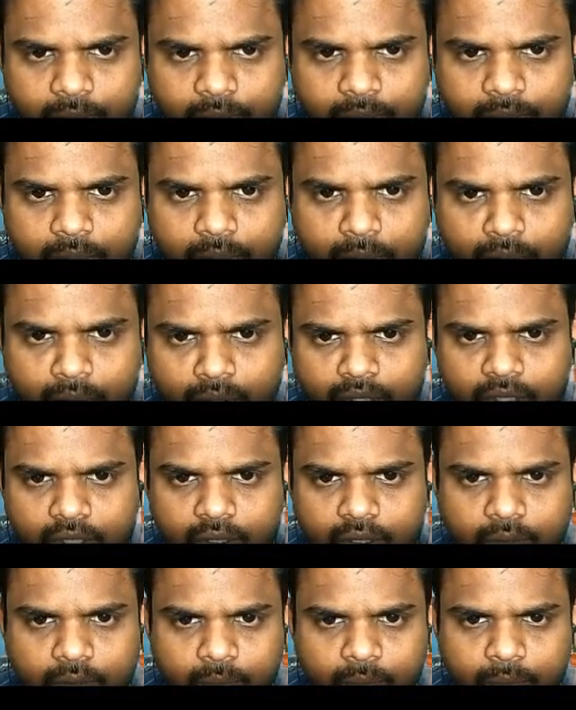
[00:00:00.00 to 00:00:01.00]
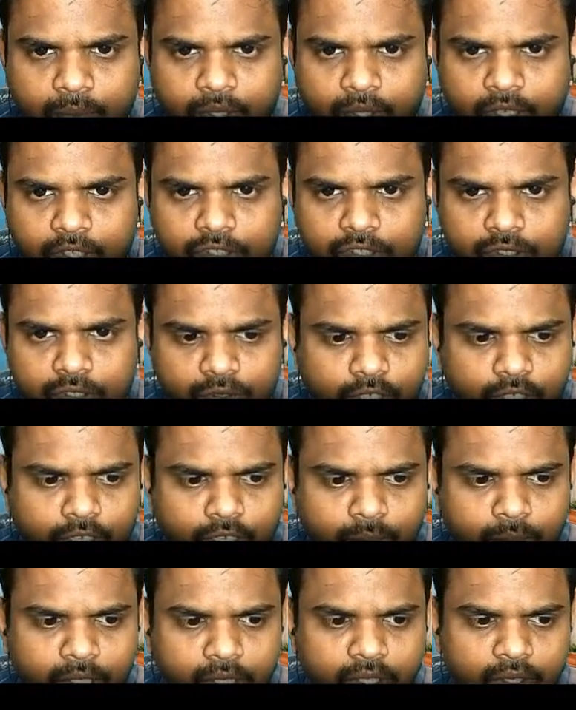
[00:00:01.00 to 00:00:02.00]
per mole
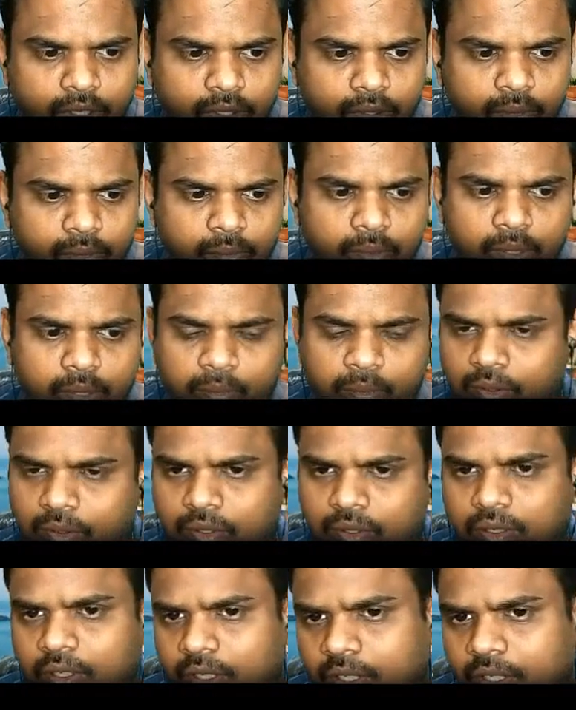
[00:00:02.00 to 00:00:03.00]
0.09 meter cube per mole.